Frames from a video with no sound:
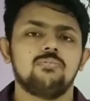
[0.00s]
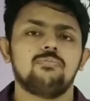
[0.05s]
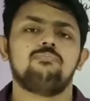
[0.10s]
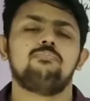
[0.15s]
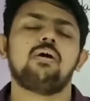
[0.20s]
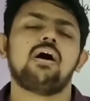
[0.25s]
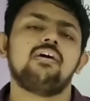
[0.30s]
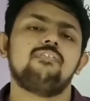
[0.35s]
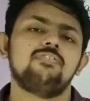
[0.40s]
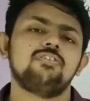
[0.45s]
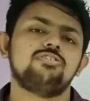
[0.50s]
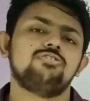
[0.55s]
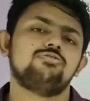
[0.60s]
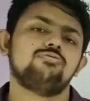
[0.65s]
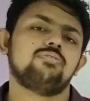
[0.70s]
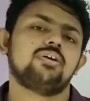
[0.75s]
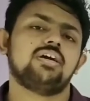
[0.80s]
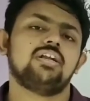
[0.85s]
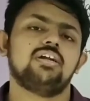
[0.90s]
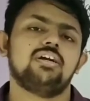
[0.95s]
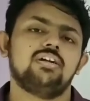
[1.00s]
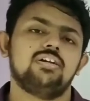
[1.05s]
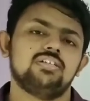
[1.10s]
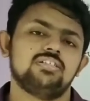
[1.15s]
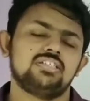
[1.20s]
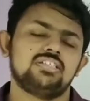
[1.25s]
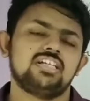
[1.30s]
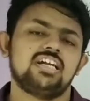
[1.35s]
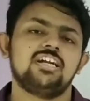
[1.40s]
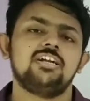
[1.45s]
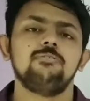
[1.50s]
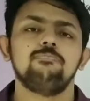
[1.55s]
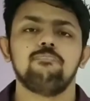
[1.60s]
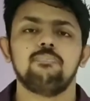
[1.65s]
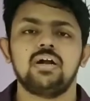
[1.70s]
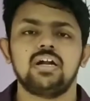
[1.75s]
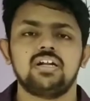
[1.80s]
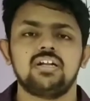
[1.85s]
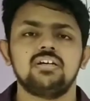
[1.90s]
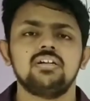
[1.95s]
by which you can understand
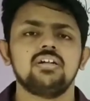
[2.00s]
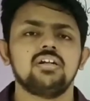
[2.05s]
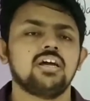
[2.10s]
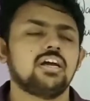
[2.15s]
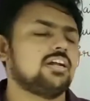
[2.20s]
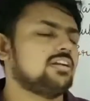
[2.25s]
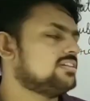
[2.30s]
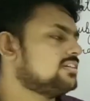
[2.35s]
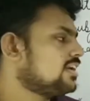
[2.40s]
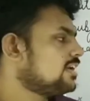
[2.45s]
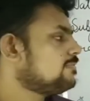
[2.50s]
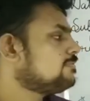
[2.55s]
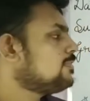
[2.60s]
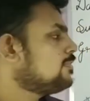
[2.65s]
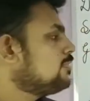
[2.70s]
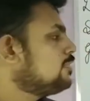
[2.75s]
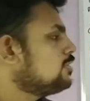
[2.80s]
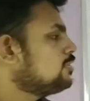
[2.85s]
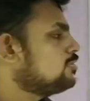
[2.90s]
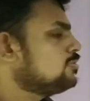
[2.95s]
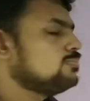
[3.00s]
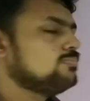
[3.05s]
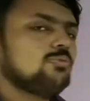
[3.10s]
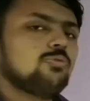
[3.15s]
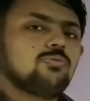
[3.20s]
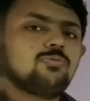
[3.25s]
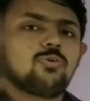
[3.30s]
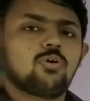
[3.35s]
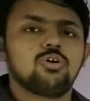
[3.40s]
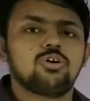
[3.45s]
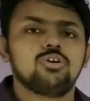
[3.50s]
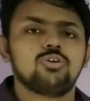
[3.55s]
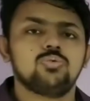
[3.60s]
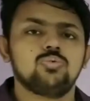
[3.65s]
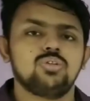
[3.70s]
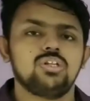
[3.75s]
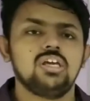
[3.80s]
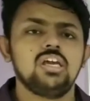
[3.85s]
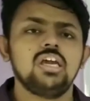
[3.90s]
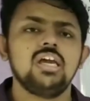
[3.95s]
better, and then we will move on
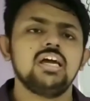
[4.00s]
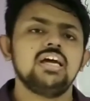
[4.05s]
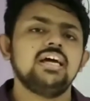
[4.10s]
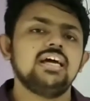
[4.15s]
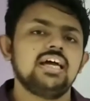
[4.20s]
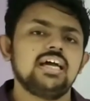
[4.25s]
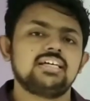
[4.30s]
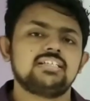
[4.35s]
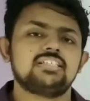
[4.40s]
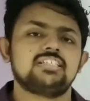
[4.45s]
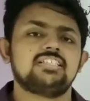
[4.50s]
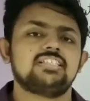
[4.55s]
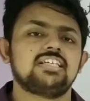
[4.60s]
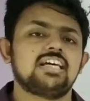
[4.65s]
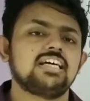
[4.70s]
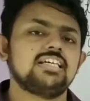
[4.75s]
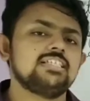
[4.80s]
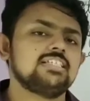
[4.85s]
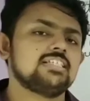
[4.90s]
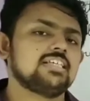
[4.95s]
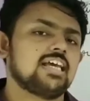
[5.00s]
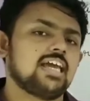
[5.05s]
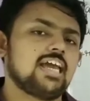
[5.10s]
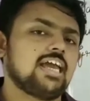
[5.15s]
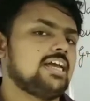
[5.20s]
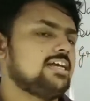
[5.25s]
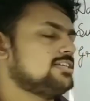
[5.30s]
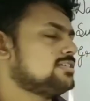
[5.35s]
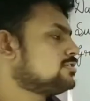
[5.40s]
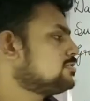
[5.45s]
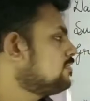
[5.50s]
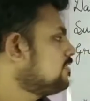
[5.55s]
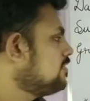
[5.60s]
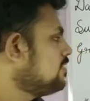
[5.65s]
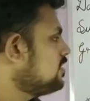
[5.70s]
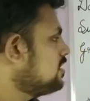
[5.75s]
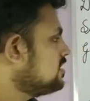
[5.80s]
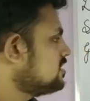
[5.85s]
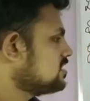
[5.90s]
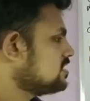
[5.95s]
to the exercise A. So we
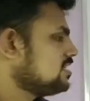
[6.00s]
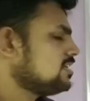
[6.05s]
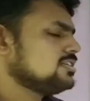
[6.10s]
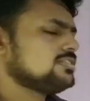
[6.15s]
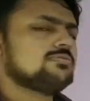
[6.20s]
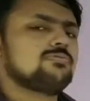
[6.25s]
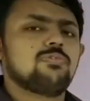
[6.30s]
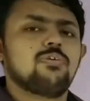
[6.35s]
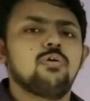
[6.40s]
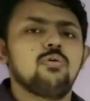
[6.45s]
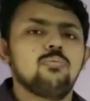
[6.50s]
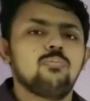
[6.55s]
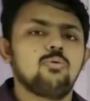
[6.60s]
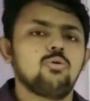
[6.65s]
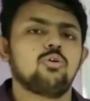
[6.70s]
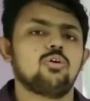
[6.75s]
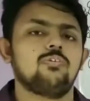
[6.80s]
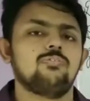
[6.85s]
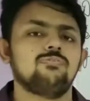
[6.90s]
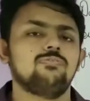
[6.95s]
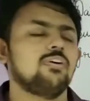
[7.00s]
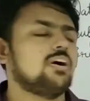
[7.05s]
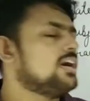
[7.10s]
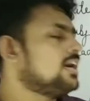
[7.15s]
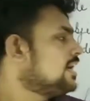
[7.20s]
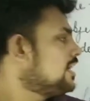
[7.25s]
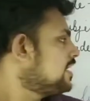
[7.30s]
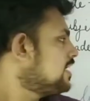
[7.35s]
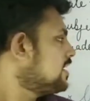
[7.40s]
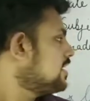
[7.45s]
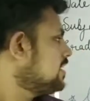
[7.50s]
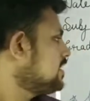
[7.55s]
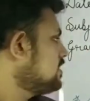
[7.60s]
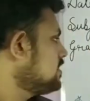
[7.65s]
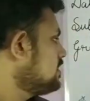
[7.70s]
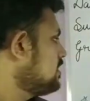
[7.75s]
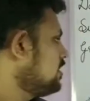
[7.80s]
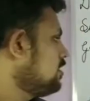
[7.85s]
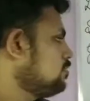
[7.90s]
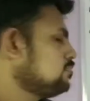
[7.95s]
will discuss few more
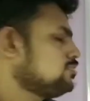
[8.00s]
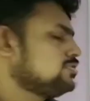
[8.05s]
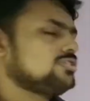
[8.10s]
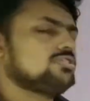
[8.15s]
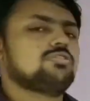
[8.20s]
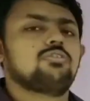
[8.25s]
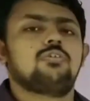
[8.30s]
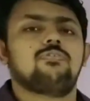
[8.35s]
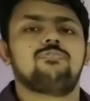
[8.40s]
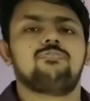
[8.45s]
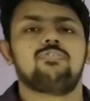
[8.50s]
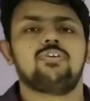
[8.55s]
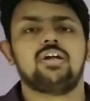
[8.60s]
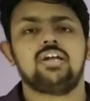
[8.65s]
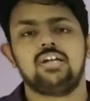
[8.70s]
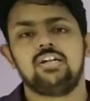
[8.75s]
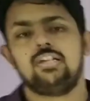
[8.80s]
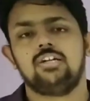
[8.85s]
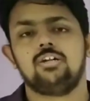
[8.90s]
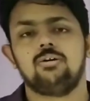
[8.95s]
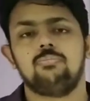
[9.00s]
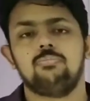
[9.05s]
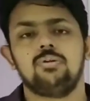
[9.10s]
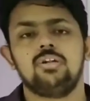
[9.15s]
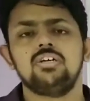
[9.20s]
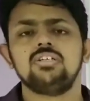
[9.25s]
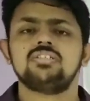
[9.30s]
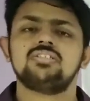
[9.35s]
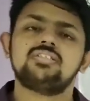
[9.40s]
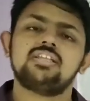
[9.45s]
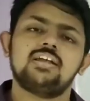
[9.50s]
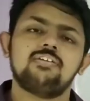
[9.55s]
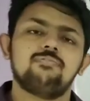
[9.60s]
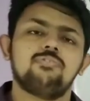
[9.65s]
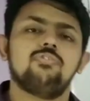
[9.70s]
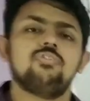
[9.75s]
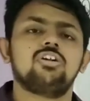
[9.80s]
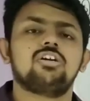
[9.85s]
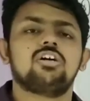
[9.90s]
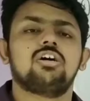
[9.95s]
of the usage of determiners. Then
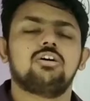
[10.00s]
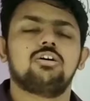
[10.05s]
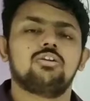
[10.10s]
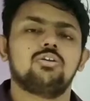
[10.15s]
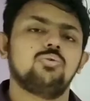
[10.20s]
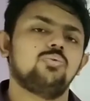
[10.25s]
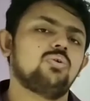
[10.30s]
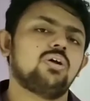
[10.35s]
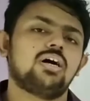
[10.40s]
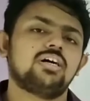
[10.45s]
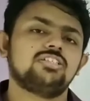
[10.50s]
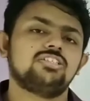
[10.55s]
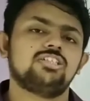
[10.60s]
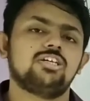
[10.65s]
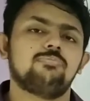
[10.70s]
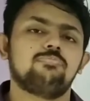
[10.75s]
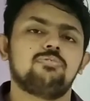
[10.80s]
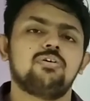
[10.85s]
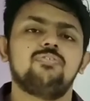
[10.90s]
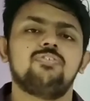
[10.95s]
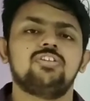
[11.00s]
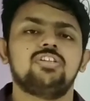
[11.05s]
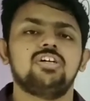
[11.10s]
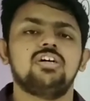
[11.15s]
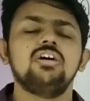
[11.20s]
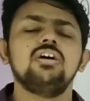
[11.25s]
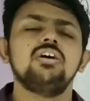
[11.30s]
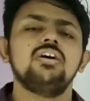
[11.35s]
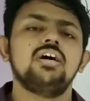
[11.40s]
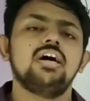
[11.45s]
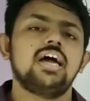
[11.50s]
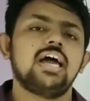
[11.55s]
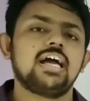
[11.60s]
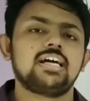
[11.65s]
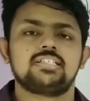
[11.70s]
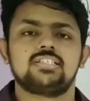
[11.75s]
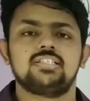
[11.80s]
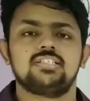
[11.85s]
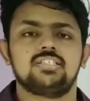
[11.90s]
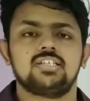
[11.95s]
we will conclude our chapter with the
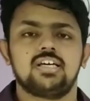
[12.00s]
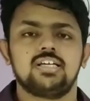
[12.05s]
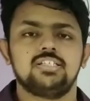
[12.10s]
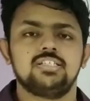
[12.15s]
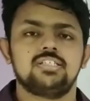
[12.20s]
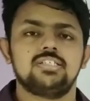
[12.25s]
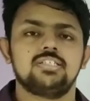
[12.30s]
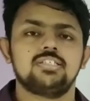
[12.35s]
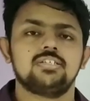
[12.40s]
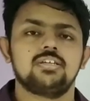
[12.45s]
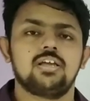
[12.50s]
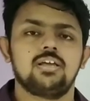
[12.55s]
exercise.